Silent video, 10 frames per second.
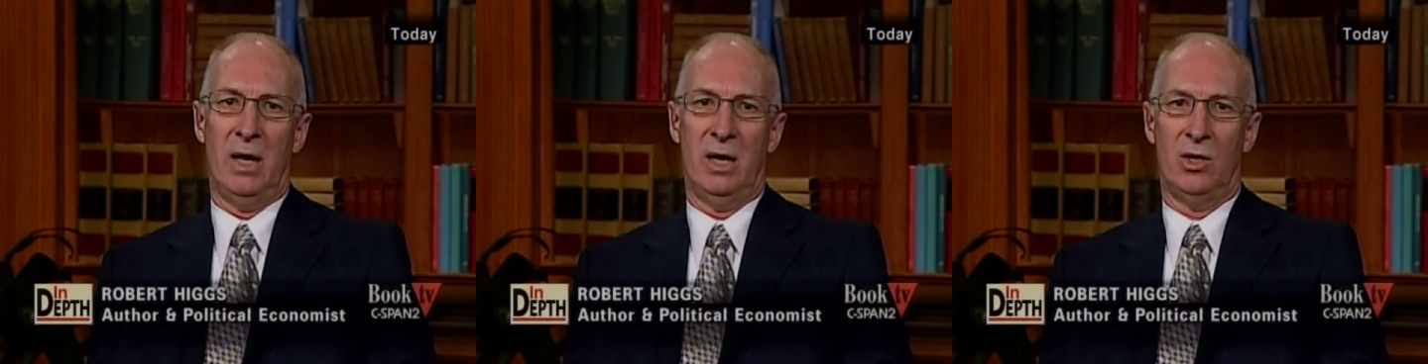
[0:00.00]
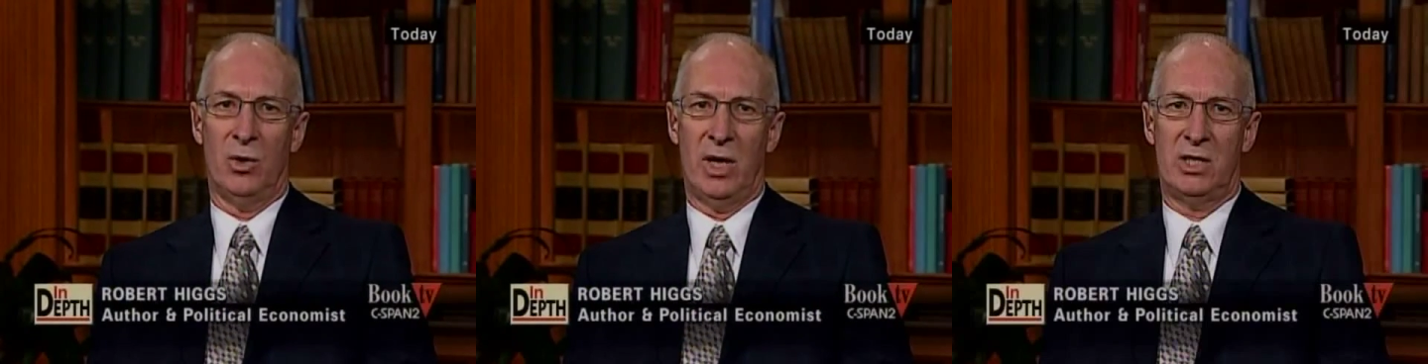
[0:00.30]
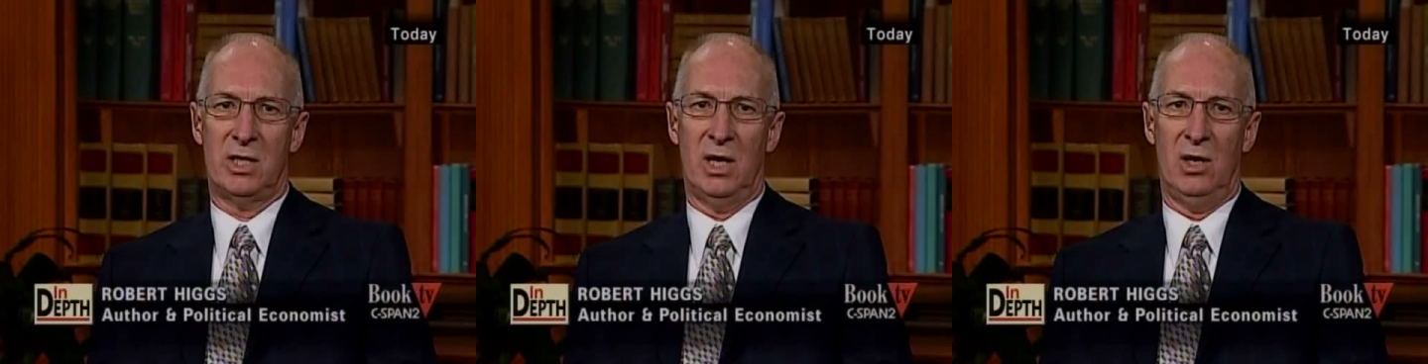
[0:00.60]
it
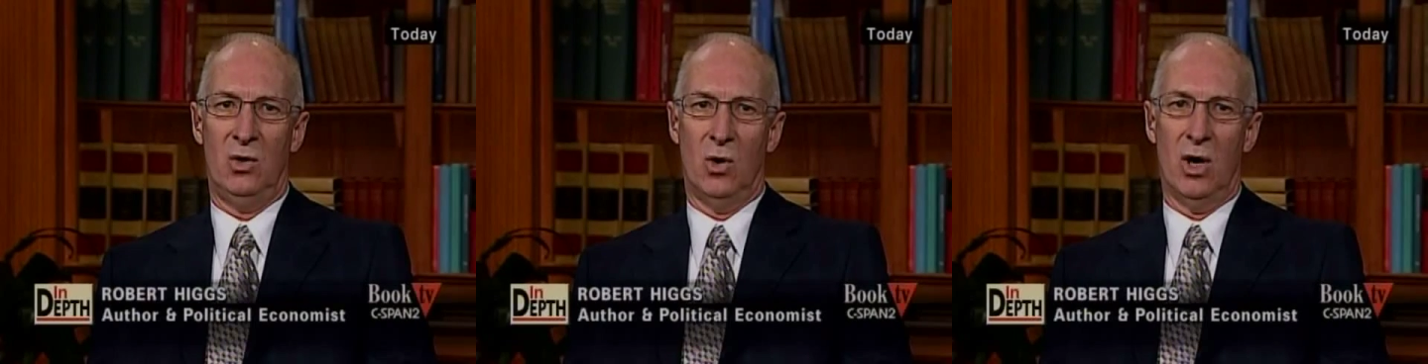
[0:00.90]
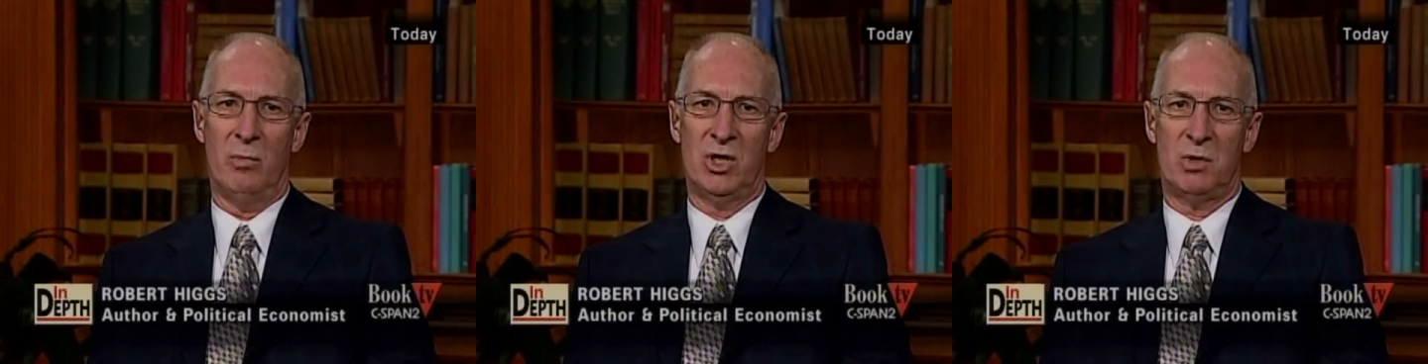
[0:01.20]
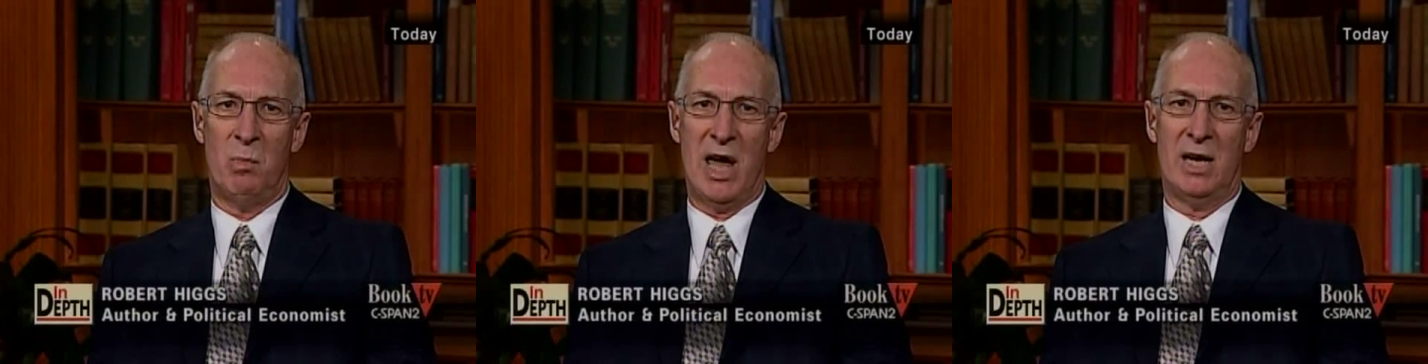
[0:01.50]
creates an enormous
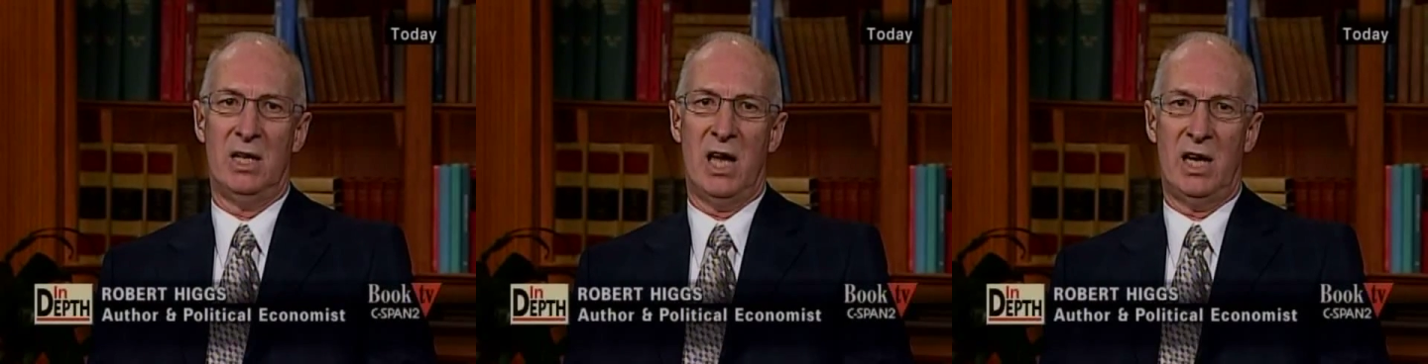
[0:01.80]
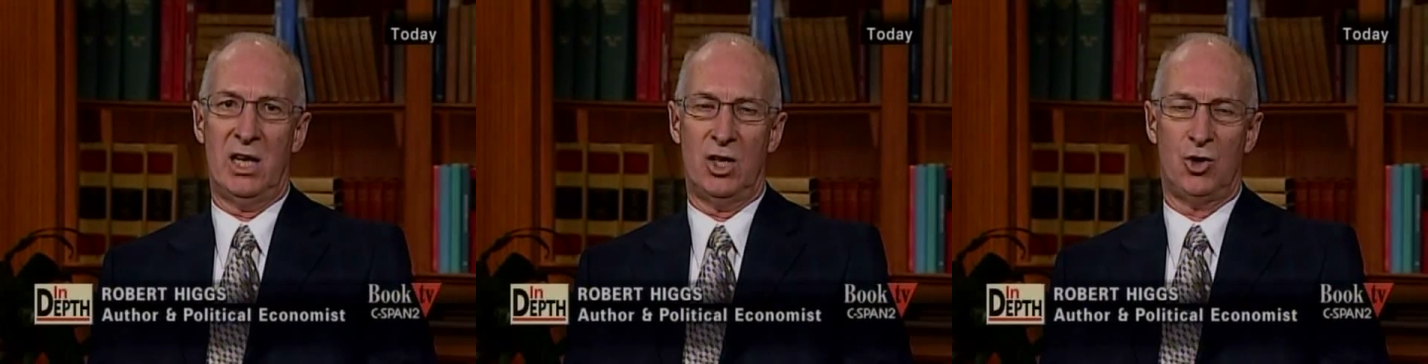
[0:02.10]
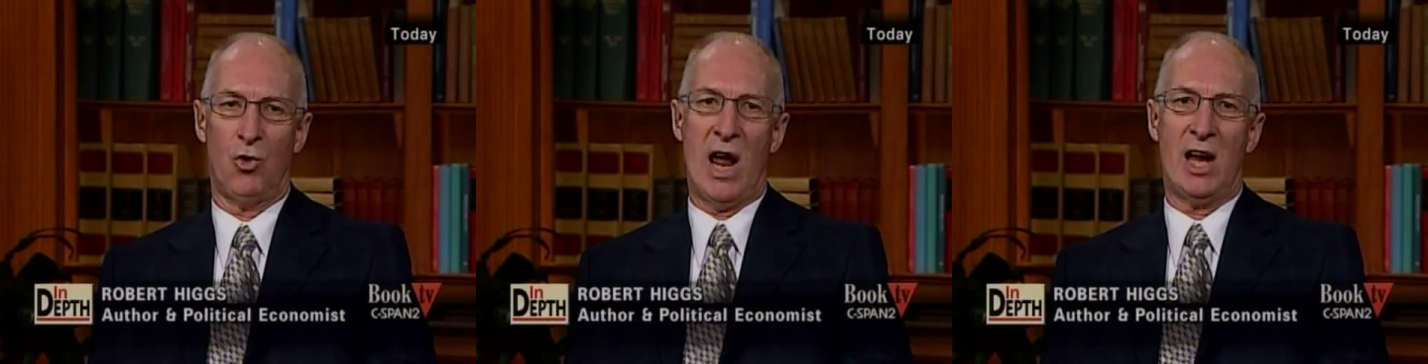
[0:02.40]
magnetic
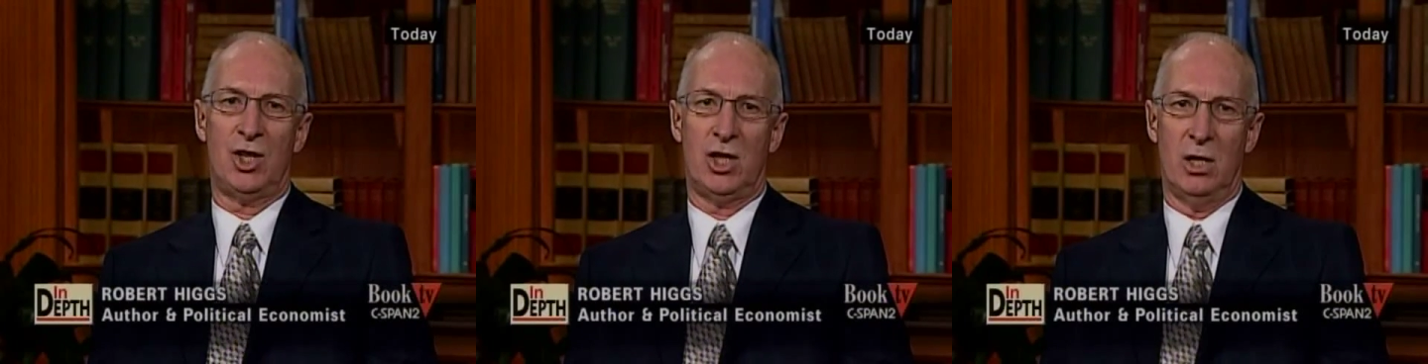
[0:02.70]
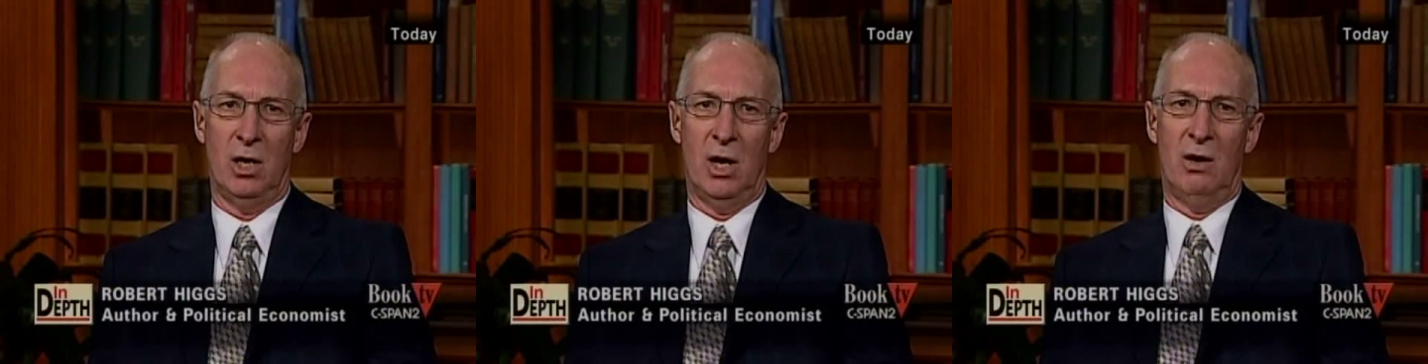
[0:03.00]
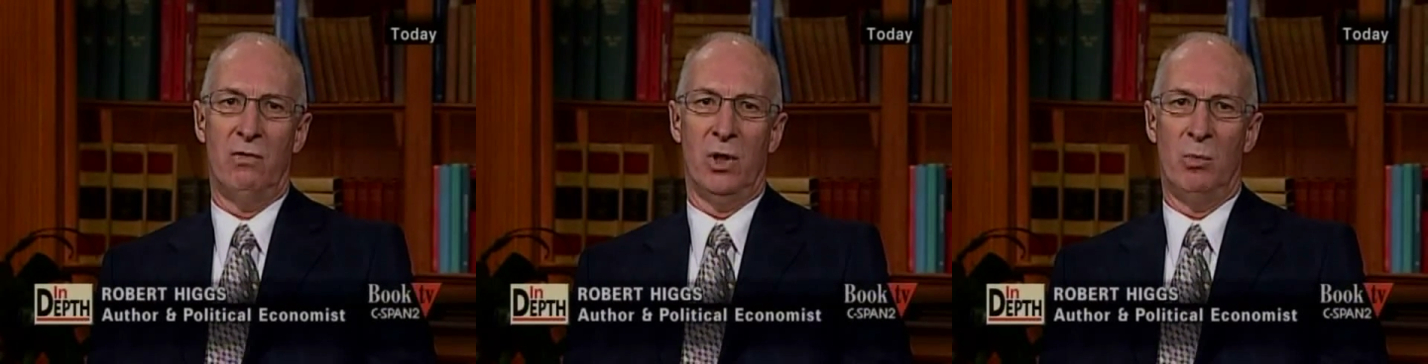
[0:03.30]
attraction
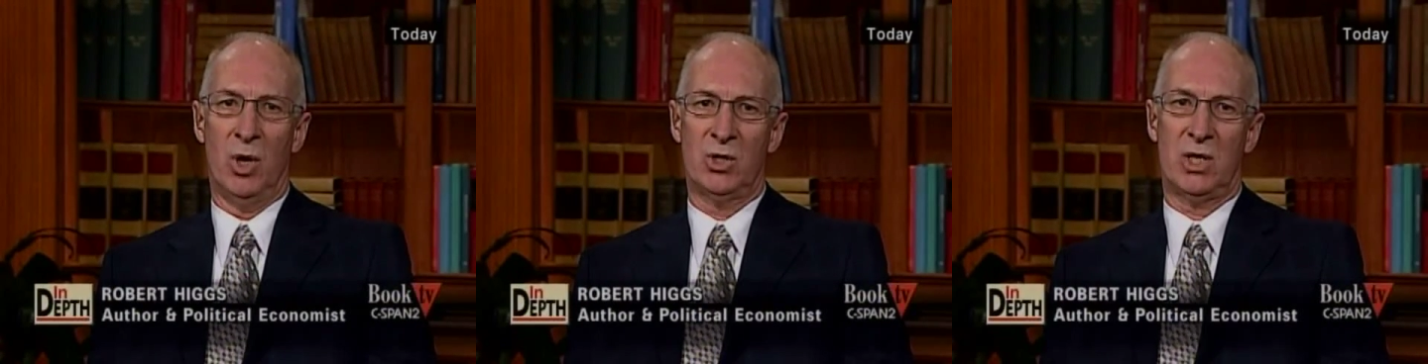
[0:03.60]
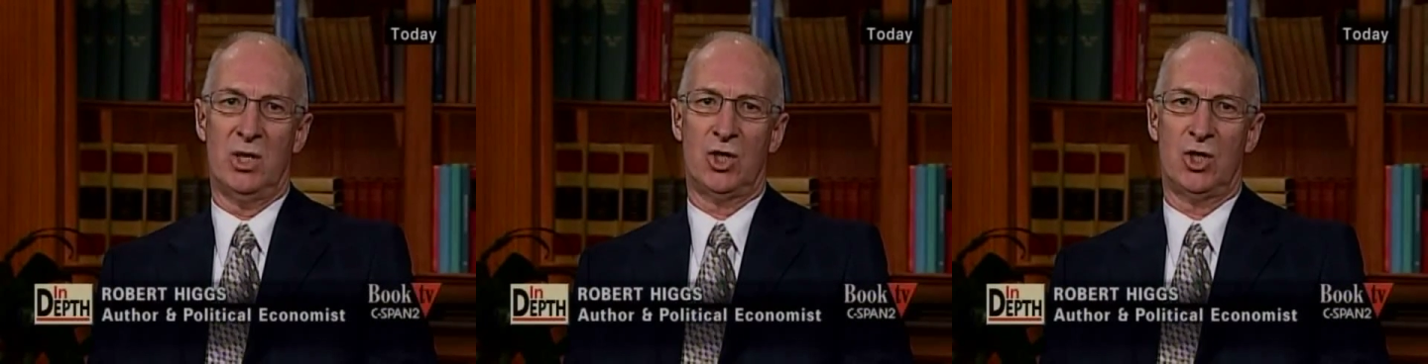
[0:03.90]
for the most